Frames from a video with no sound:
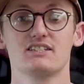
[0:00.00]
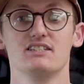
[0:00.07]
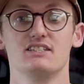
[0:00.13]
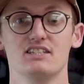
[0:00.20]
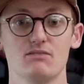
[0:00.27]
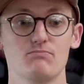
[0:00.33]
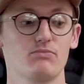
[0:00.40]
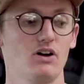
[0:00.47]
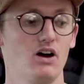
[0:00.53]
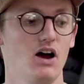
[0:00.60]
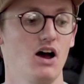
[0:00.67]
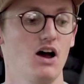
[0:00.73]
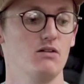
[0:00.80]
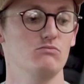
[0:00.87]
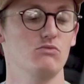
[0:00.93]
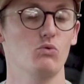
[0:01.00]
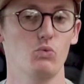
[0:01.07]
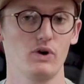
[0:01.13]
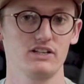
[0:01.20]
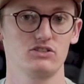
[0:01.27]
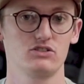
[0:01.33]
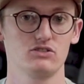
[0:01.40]
zip
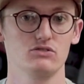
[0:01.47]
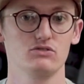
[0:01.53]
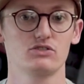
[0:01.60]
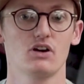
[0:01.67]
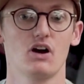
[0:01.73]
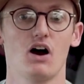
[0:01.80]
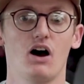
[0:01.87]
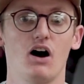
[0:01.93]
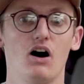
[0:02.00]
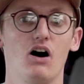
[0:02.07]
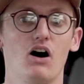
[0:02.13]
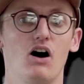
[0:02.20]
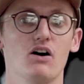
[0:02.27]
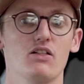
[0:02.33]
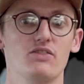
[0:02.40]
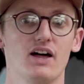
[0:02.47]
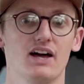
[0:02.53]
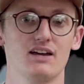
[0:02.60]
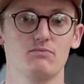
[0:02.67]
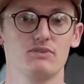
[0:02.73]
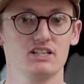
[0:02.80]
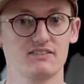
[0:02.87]
wetsuit are that
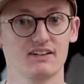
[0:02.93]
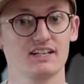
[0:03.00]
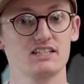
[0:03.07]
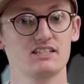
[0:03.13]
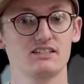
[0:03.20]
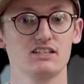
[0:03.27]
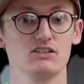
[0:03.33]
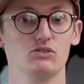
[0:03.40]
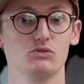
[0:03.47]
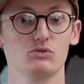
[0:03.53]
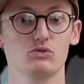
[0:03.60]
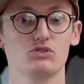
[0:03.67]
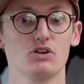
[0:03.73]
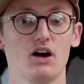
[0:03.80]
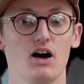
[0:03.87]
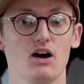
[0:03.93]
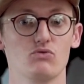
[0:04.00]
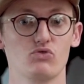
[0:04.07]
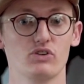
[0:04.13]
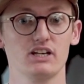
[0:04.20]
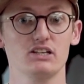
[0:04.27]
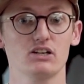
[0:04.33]
it means that it seals
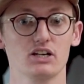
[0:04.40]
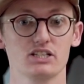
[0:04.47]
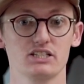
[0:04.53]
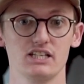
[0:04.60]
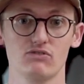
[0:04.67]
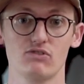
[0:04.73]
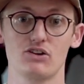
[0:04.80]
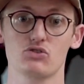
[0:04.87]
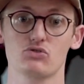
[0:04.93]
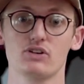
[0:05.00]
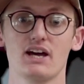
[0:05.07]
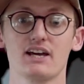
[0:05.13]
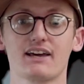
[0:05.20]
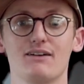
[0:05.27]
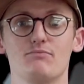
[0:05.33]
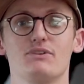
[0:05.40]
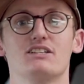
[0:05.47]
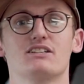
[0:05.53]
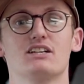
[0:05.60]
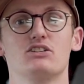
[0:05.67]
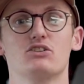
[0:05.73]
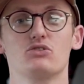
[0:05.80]
really nicely around your neck and means
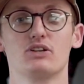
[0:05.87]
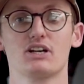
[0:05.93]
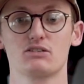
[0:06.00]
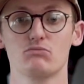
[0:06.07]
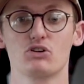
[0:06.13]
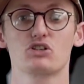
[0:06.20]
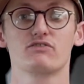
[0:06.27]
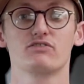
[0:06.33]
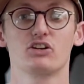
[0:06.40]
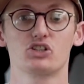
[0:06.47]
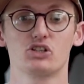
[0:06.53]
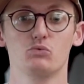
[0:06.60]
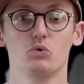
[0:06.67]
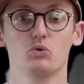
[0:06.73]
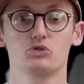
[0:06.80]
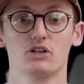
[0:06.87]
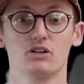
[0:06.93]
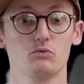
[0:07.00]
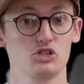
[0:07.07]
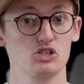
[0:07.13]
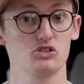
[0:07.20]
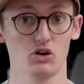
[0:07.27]
that you don't get as much flushing water,
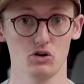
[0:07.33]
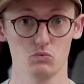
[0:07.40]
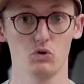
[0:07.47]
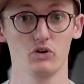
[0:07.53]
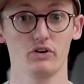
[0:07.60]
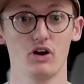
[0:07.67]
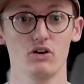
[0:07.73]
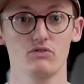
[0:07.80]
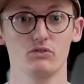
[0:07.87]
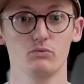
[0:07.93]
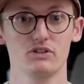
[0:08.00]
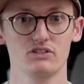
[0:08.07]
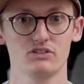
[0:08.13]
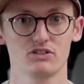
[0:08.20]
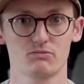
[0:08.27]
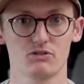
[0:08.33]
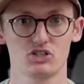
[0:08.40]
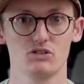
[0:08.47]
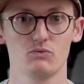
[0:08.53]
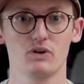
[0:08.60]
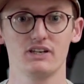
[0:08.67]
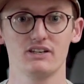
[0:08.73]
which you don't want over the winter,
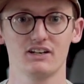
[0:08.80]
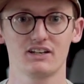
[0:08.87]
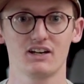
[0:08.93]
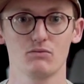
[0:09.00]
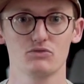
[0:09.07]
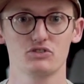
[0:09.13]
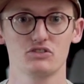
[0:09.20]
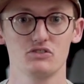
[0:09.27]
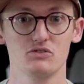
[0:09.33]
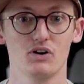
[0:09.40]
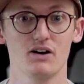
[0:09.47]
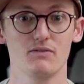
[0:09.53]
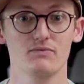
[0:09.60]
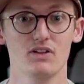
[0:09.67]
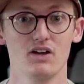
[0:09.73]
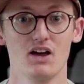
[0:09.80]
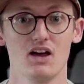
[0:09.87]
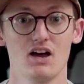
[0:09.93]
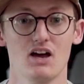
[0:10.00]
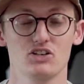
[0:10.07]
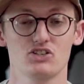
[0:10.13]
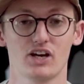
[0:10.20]
especially when it comes to
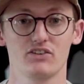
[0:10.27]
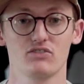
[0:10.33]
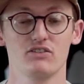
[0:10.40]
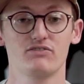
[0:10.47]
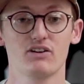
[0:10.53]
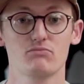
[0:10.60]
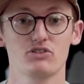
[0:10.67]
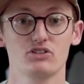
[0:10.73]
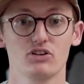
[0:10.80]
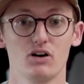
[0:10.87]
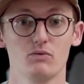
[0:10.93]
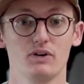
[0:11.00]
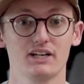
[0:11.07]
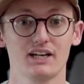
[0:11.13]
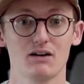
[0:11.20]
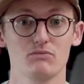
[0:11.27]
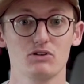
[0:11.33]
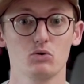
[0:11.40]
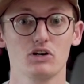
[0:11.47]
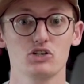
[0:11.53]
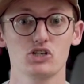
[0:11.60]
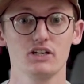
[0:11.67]
January, February time when it can be
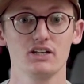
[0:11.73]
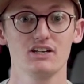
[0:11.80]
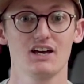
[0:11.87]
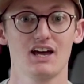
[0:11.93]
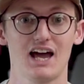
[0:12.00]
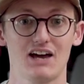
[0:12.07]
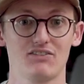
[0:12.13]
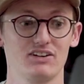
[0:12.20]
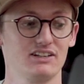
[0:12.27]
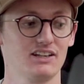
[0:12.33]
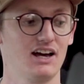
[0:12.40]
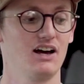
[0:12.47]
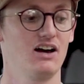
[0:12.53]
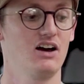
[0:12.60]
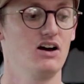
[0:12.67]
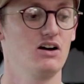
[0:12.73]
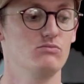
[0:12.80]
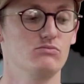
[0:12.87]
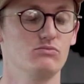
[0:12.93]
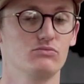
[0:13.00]
quite chilly. Having that